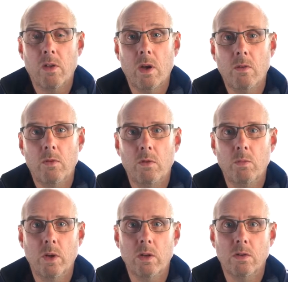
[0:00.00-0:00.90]
have some
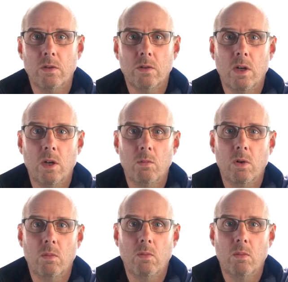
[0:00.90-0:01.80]
personal time
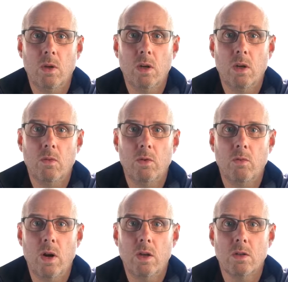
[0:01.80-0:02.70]
and have a
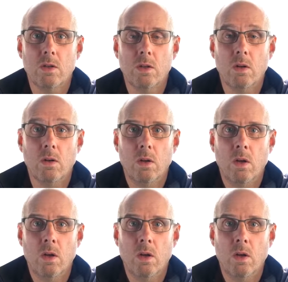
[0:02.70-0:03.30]
rest and